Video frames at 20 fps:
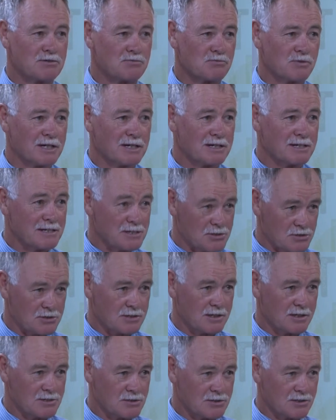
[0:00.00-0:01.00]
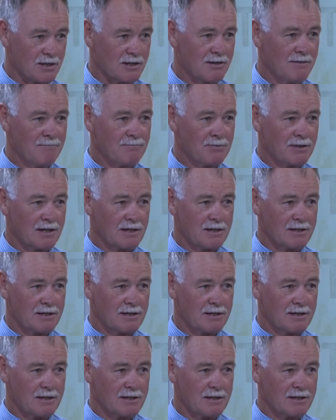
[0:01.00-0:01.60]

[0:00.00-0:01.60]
wheat is. It's the Nicias fly.